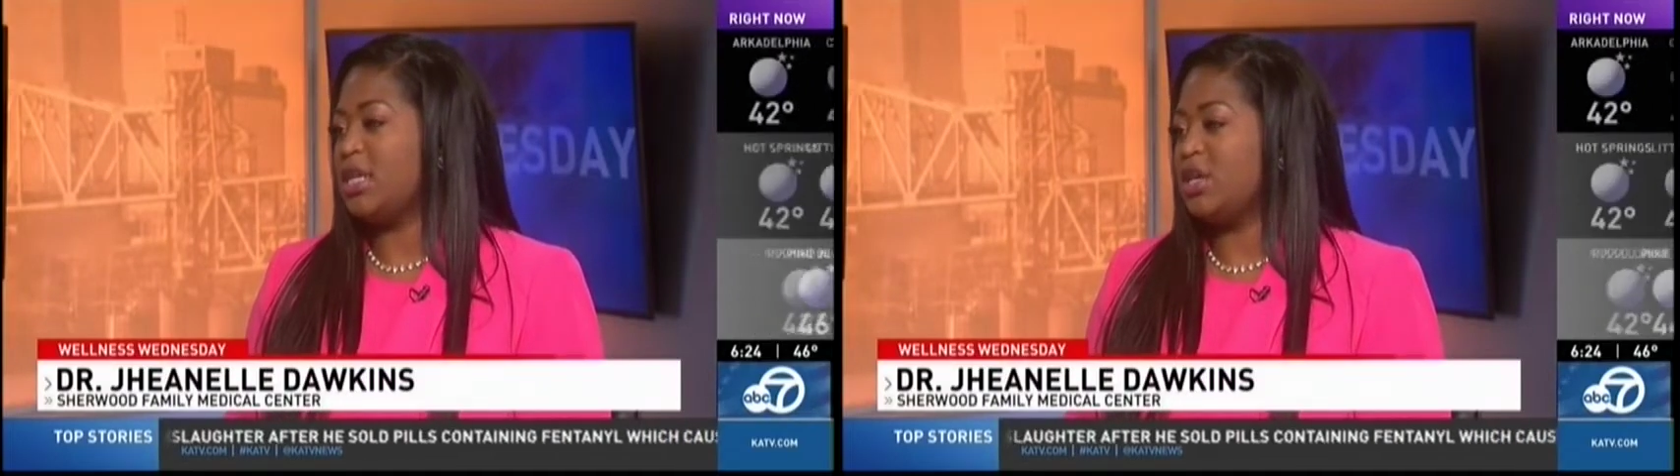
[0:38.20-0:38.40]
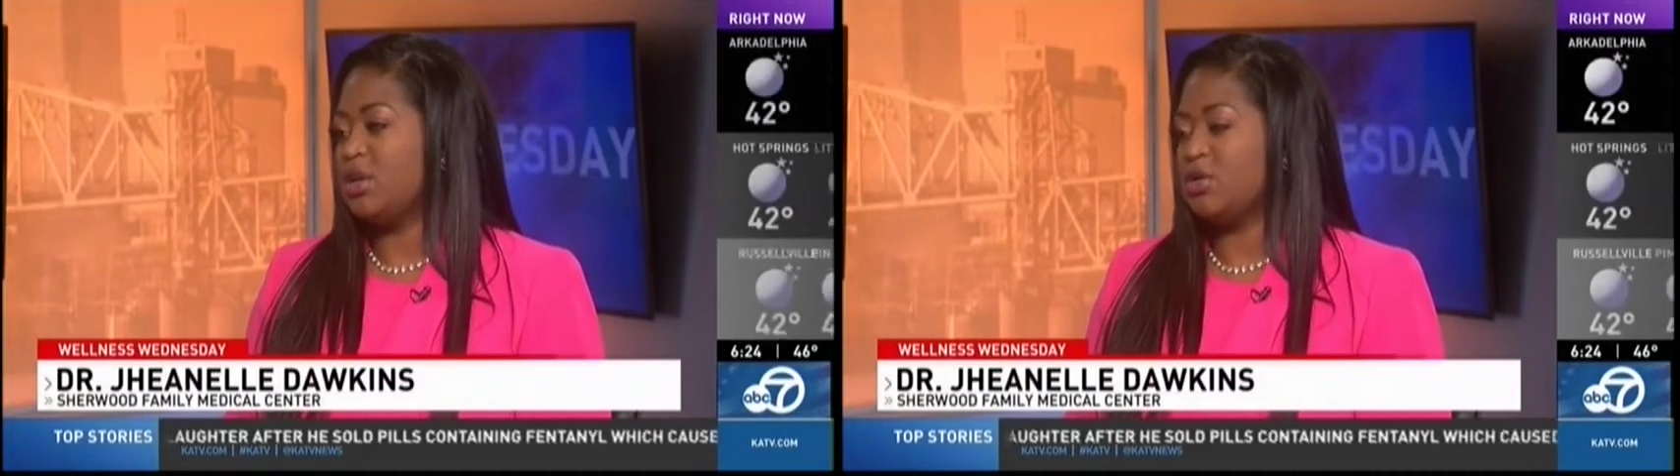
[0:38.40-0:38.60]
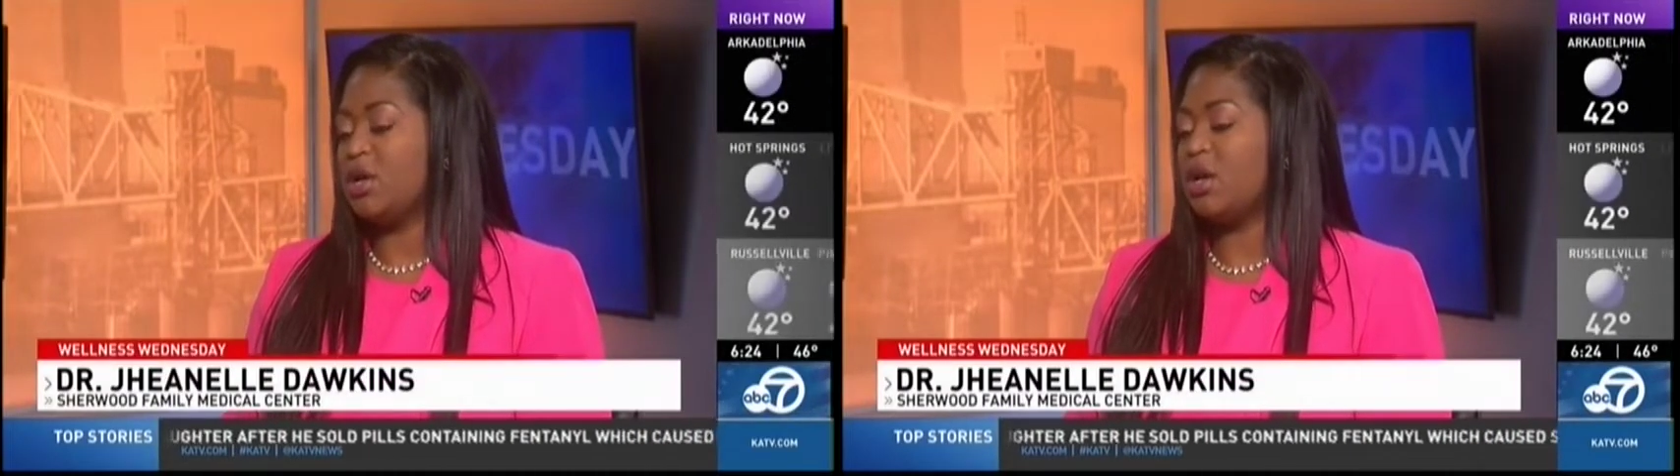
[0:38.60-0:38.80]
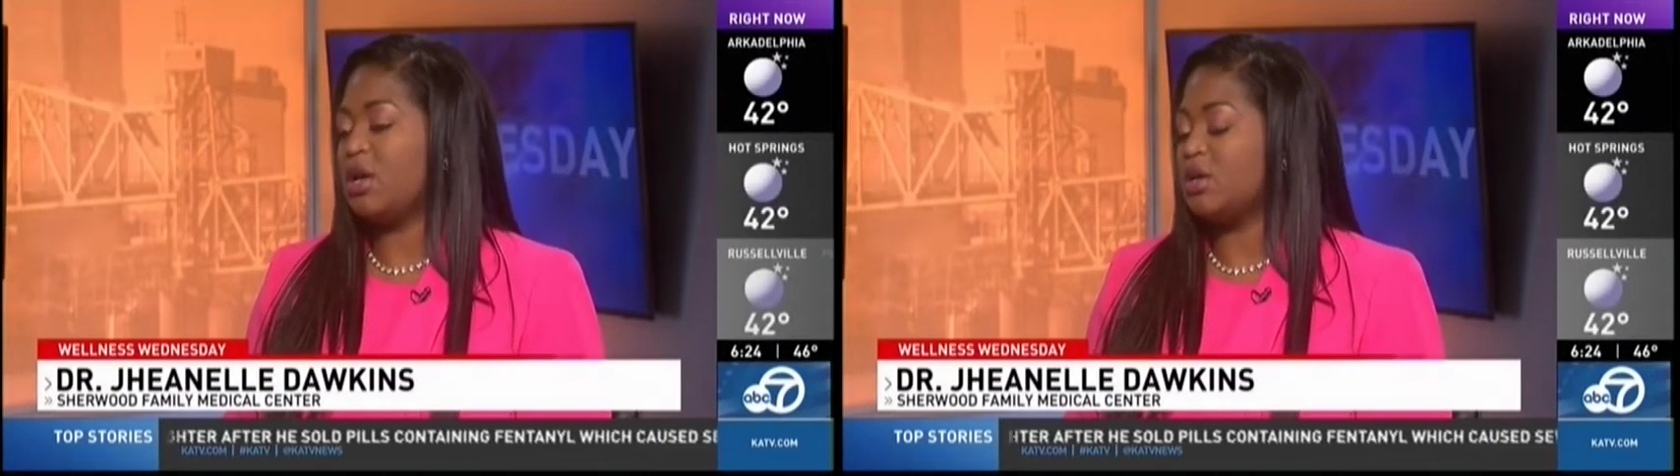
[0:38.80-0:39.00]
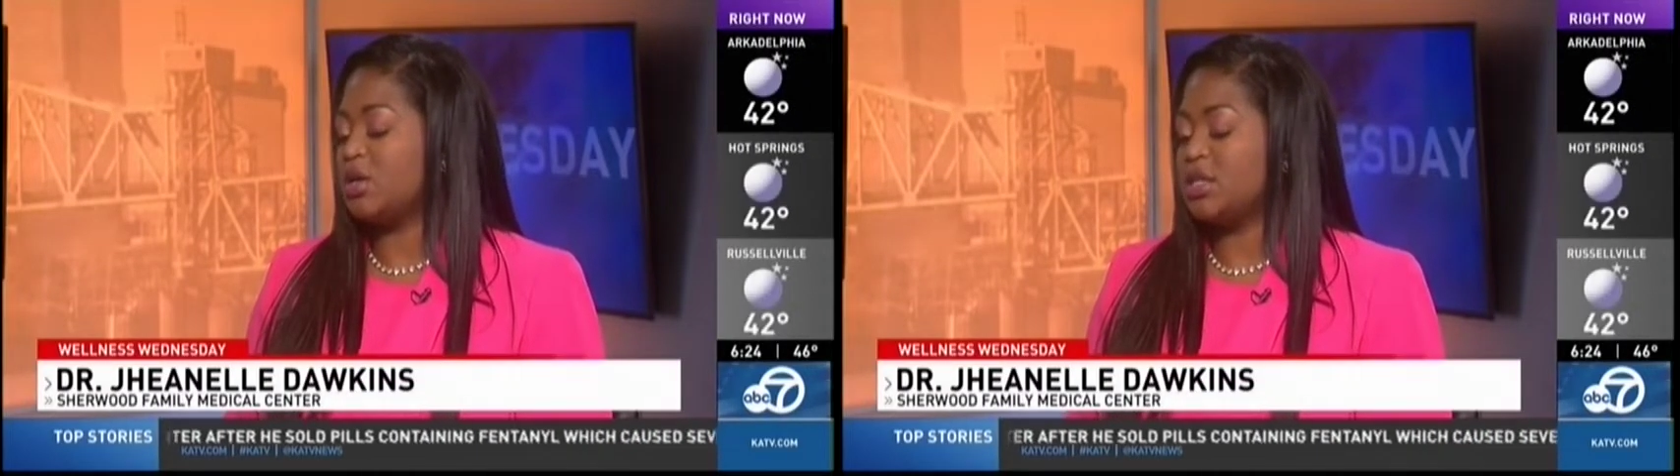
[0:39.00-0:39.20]
you know,
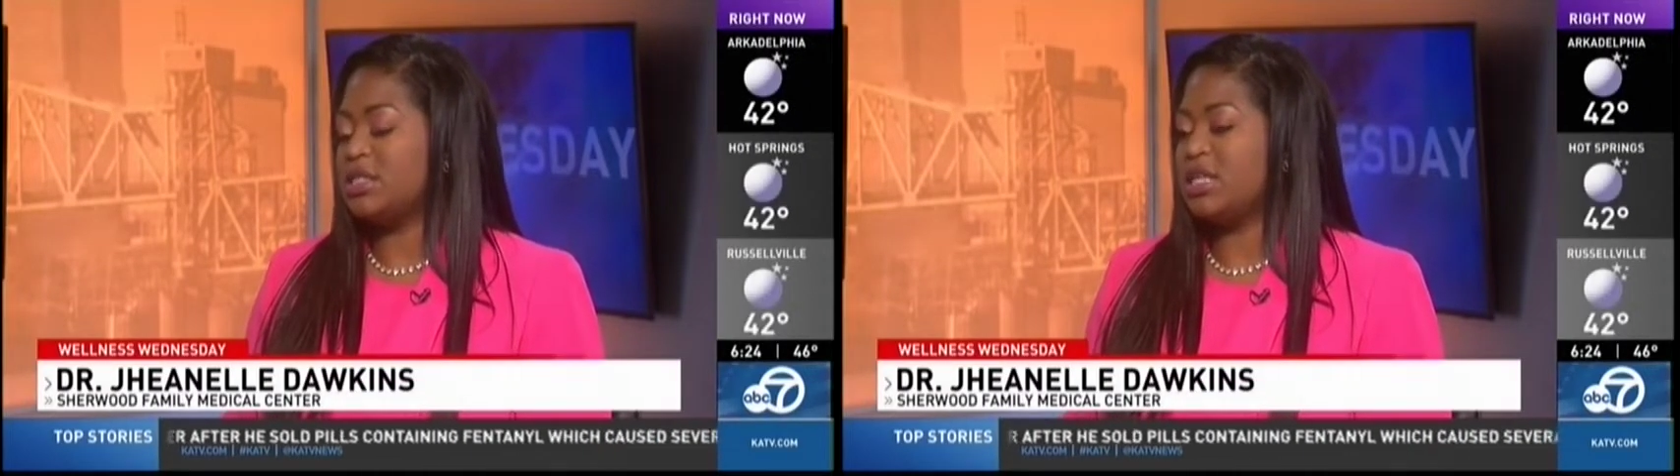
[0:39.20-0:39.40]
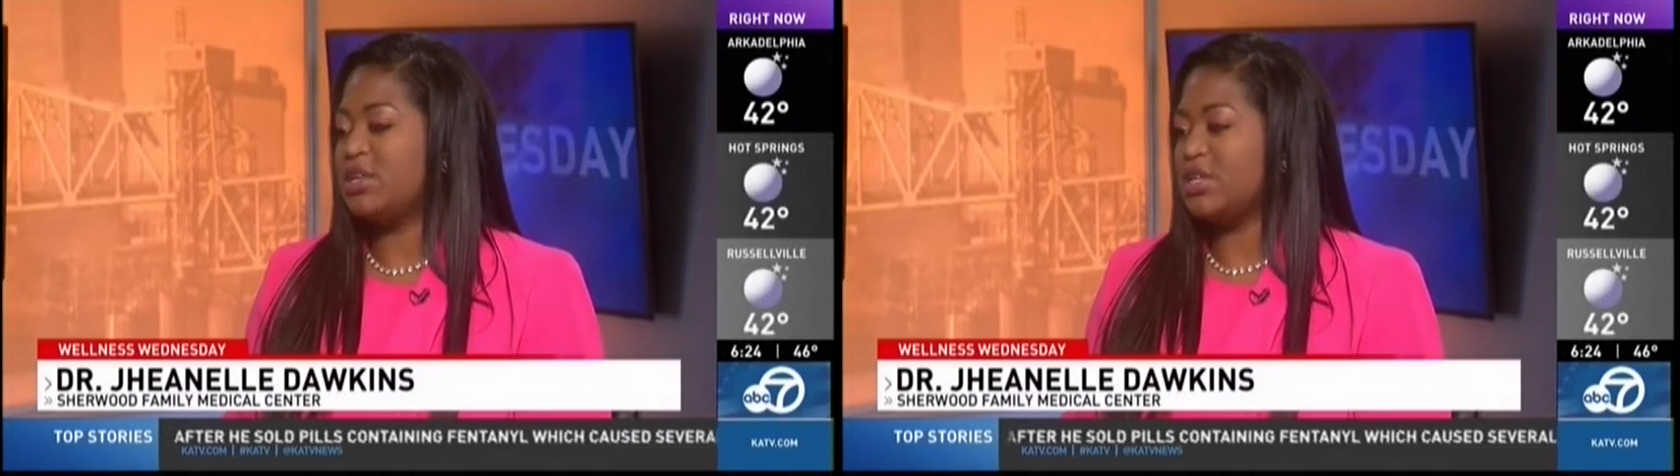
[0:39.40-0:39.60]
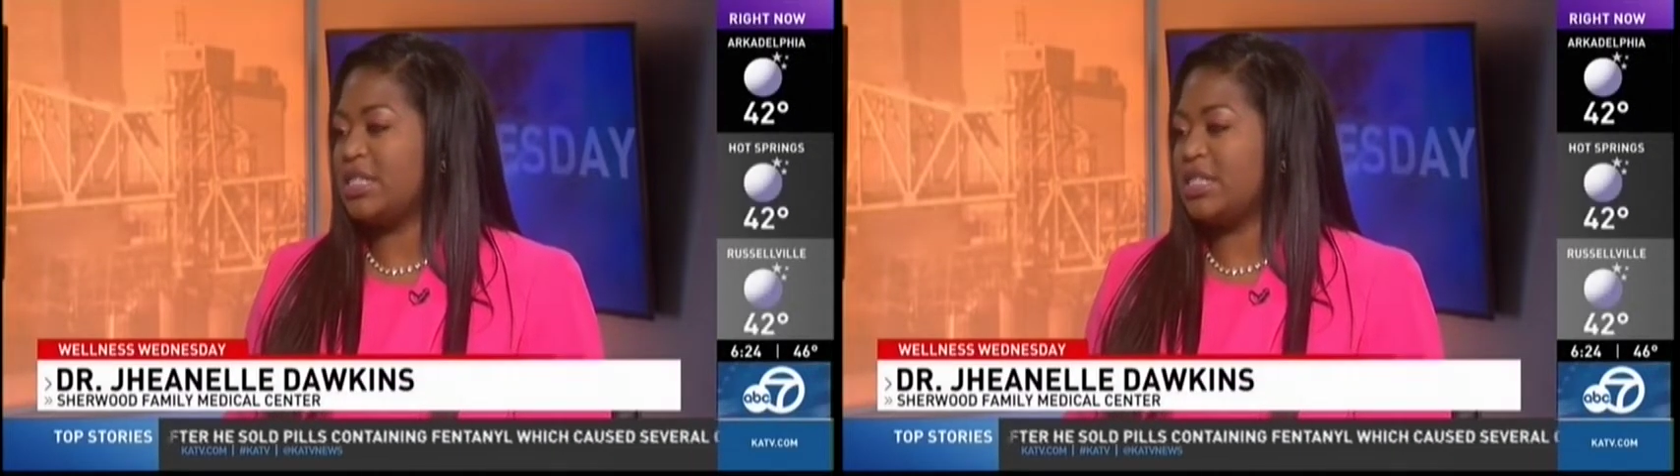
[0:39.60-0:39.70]
senior